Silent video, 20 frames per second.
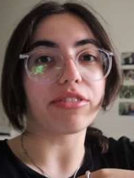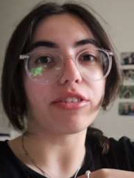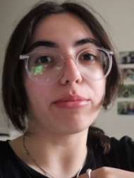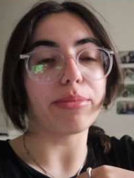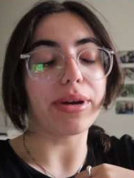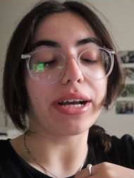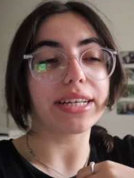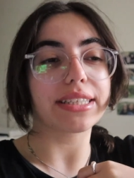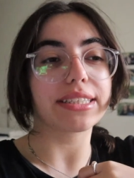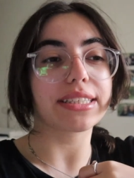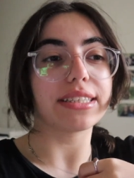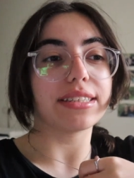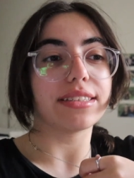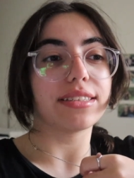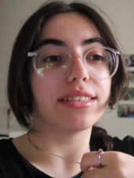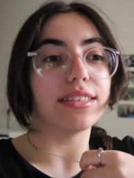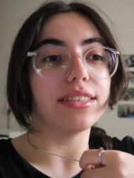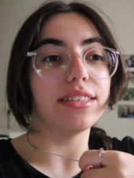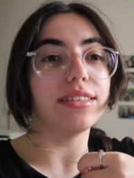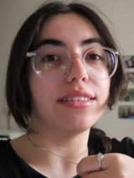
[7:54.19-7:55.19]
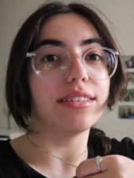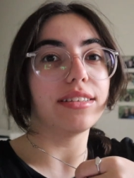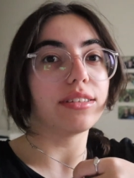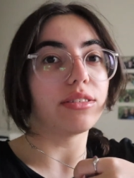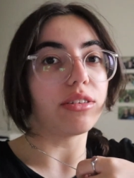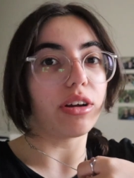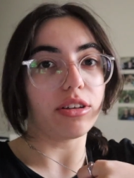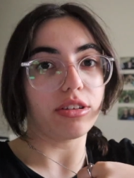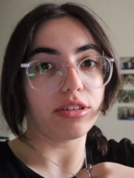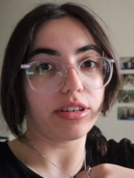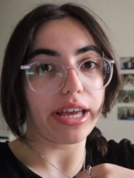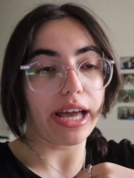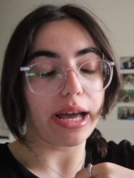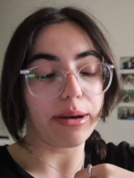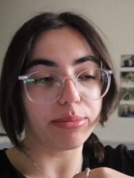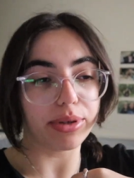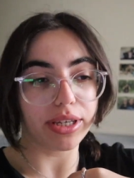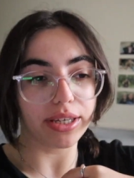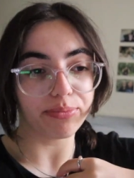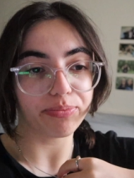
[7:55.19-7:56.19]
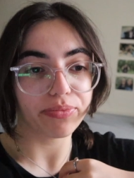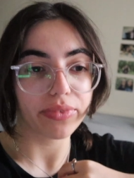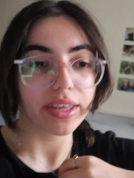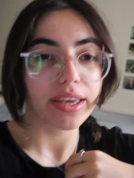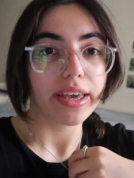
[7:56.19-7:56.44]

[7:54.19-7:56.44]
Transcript: for Max because he did not look happy.